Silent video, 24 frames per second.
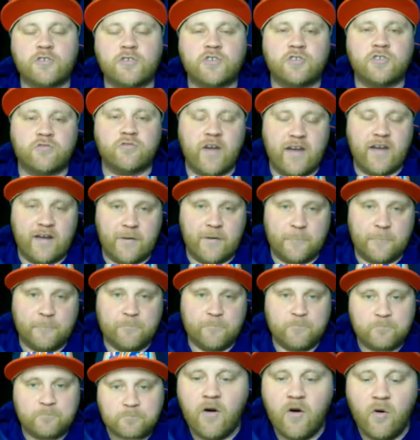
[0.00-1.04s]
Correa.
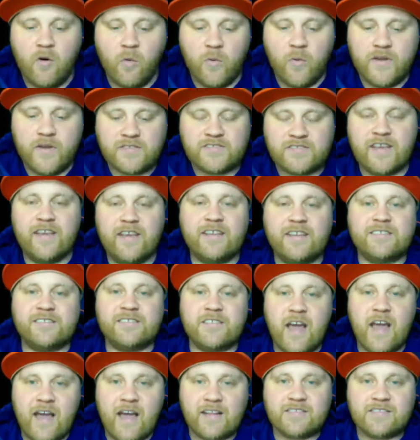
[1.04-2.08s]
We see his
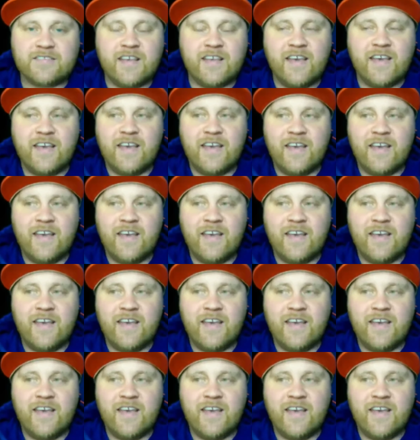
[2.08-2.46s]
stats.